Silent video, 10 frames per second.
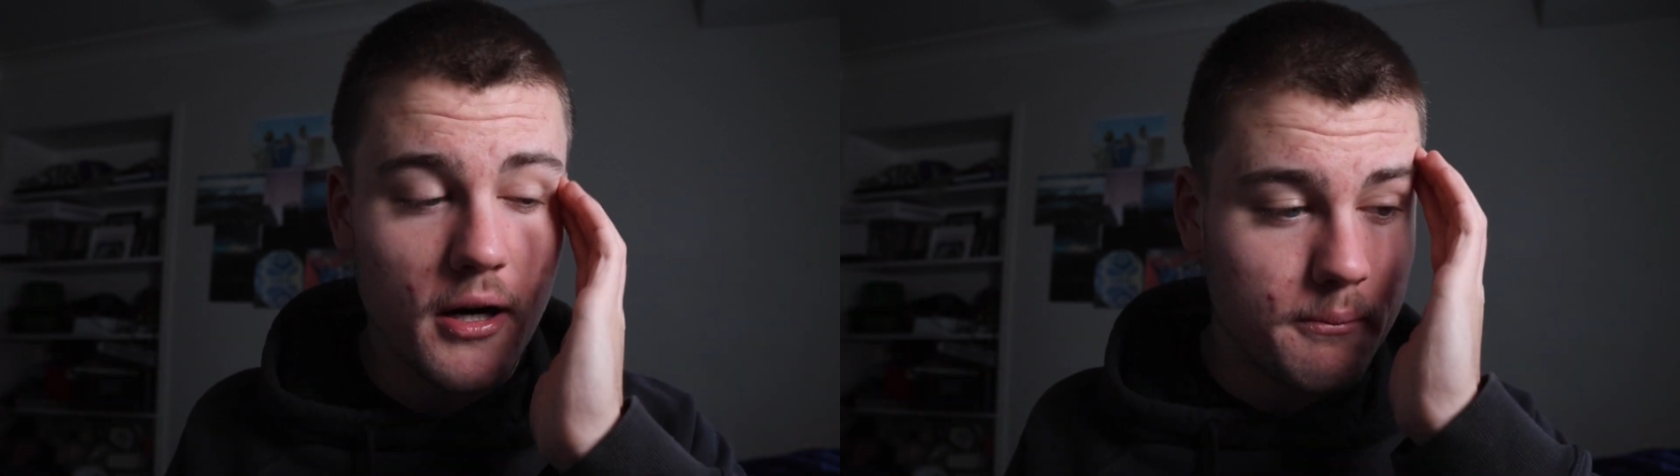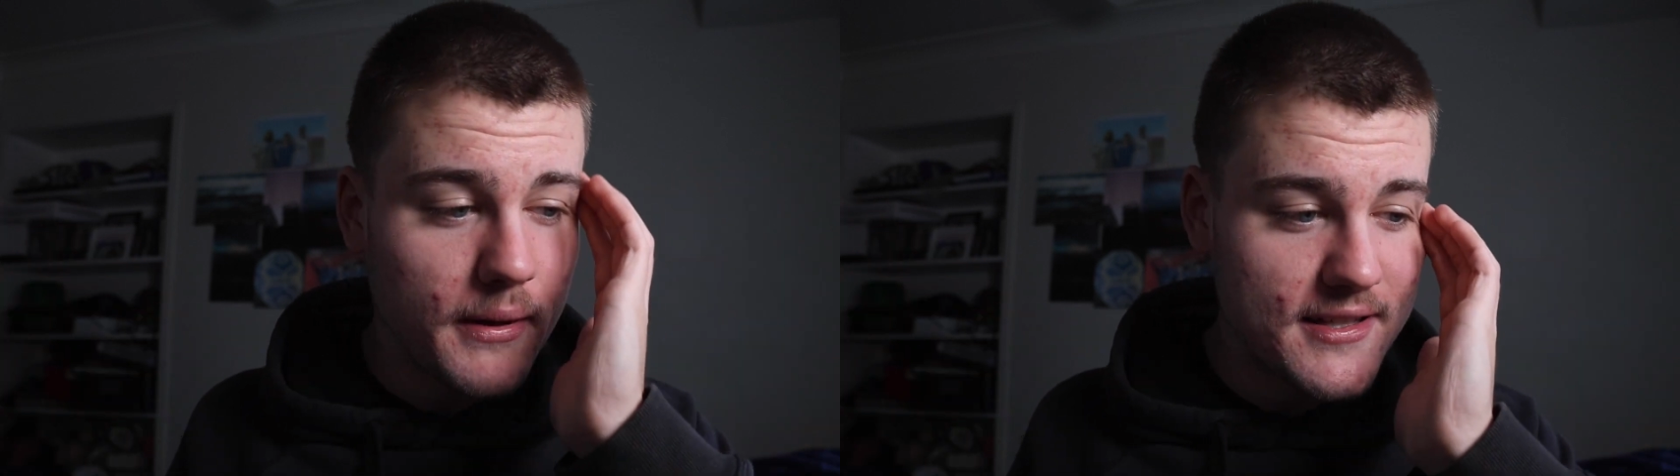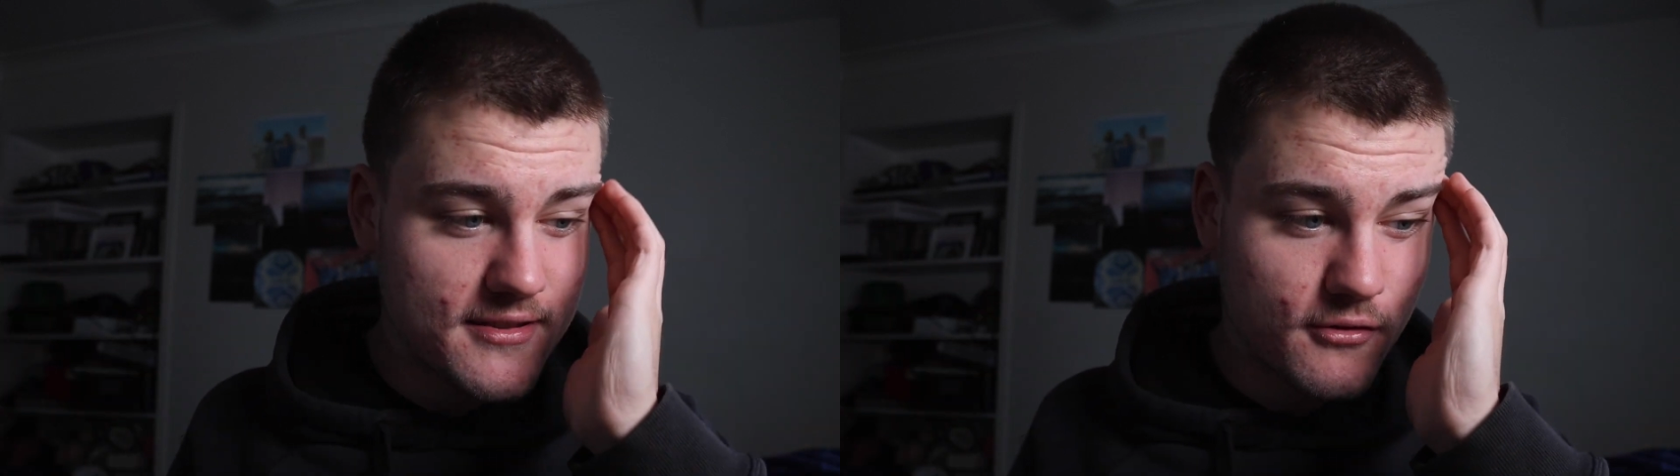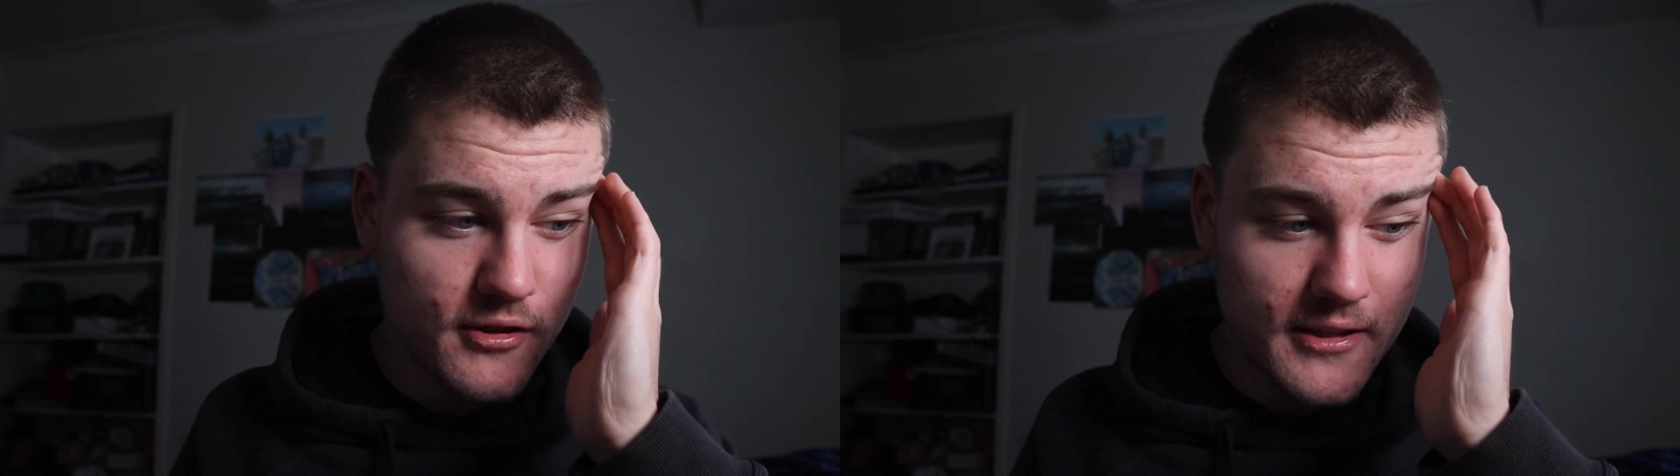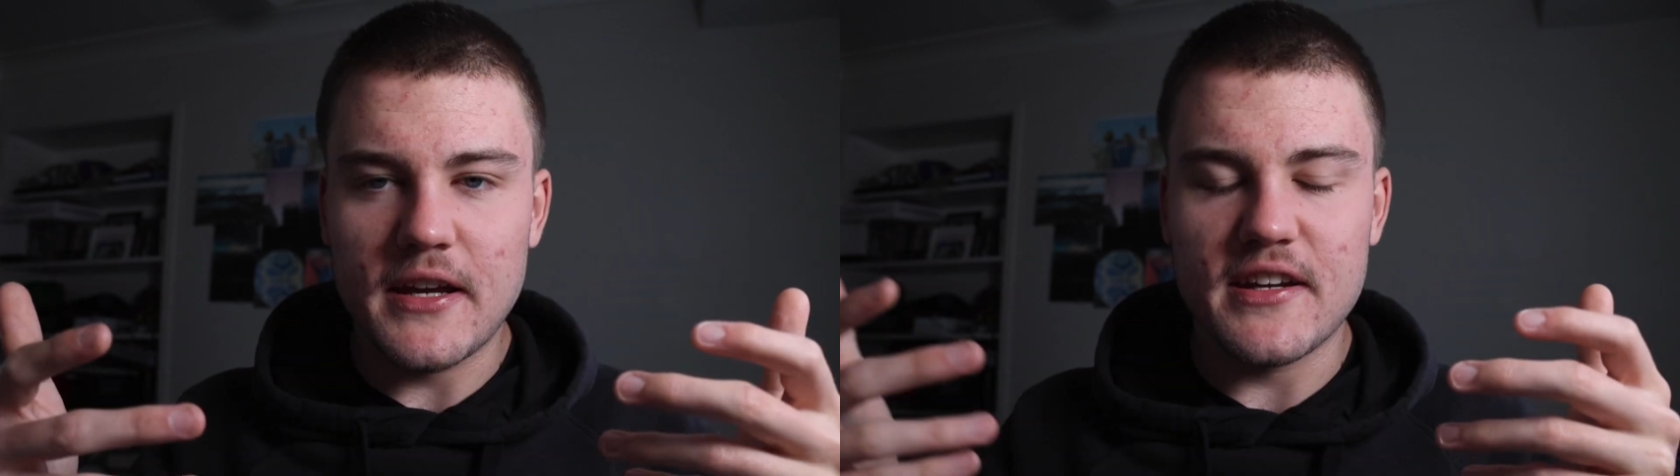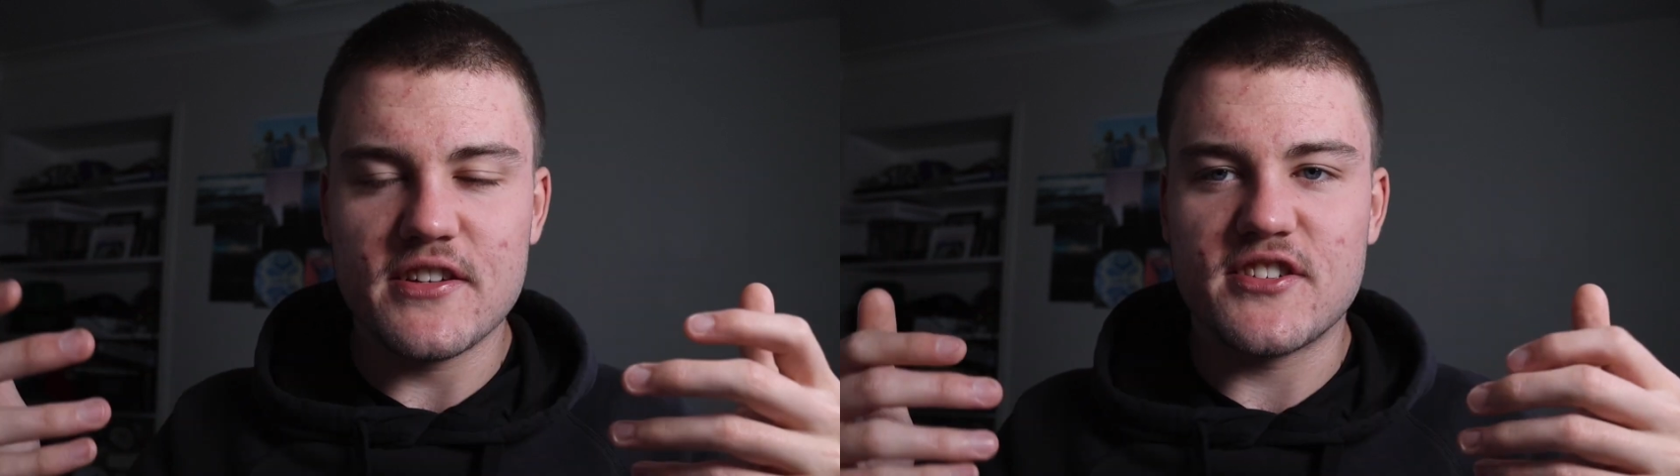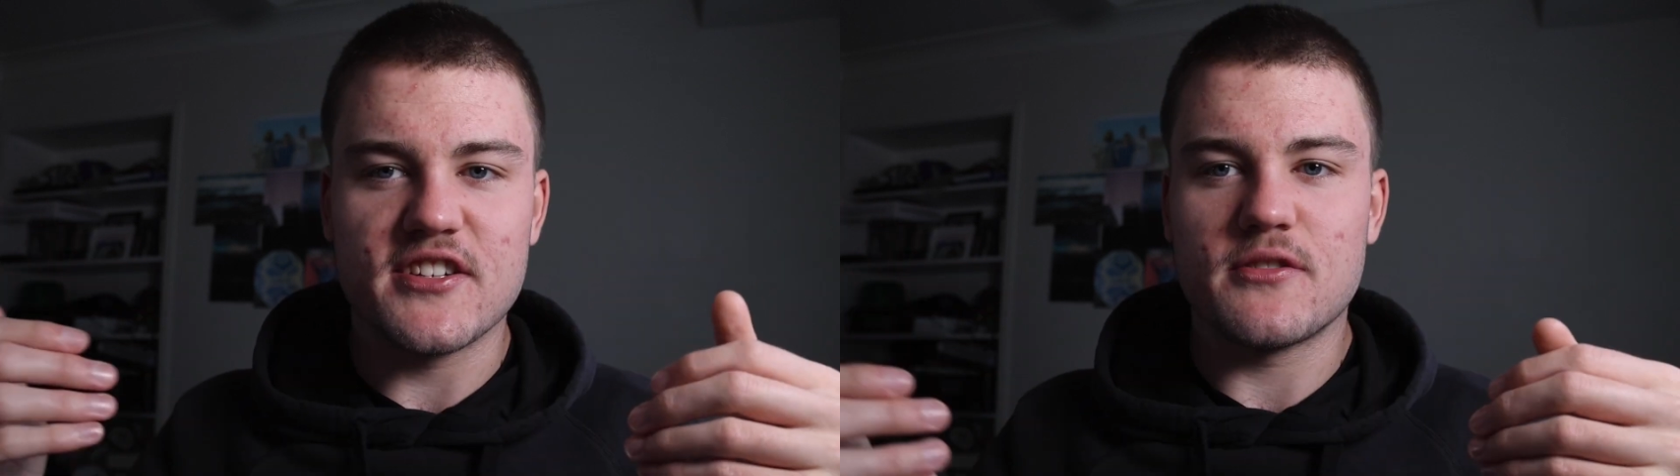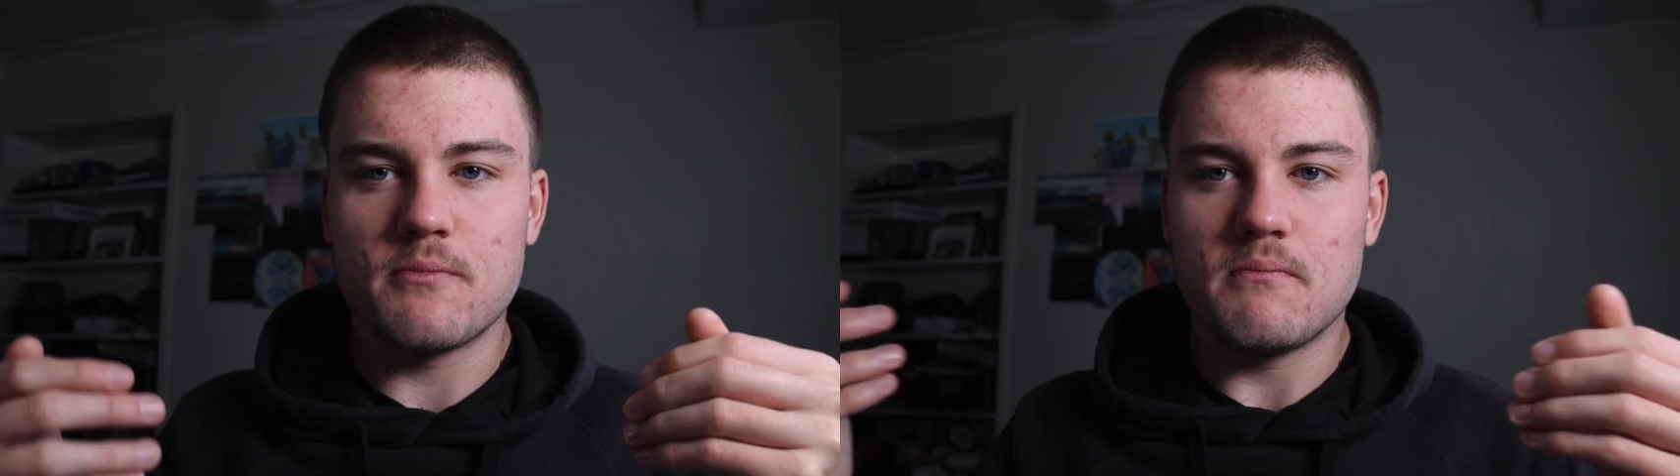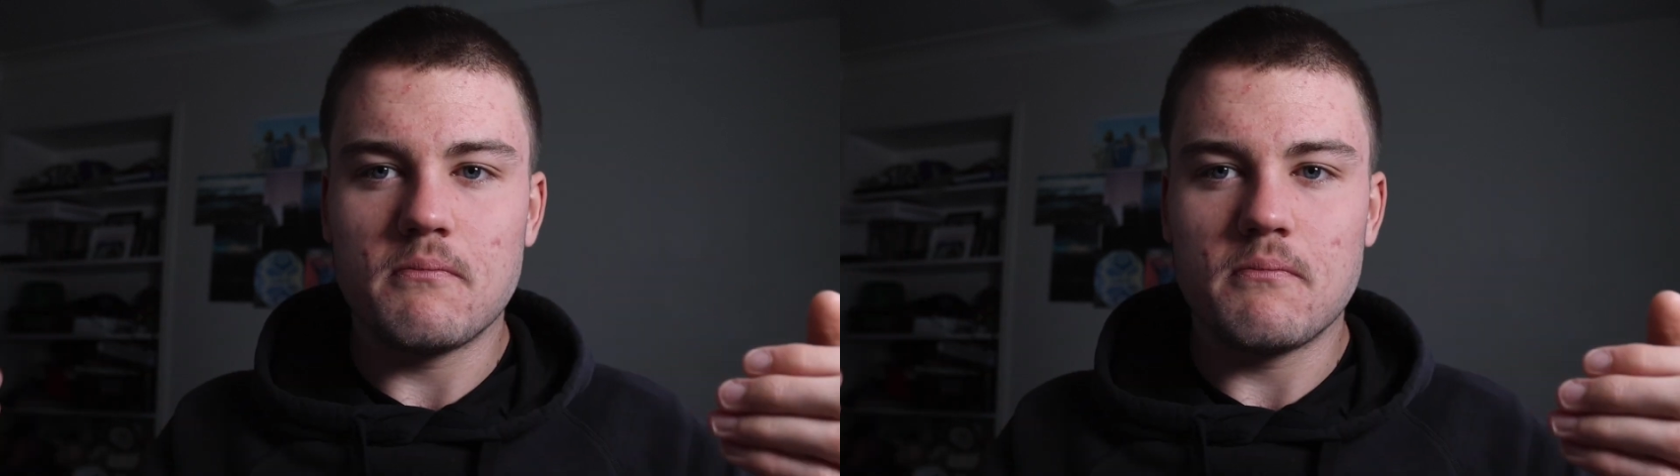but basically it can assist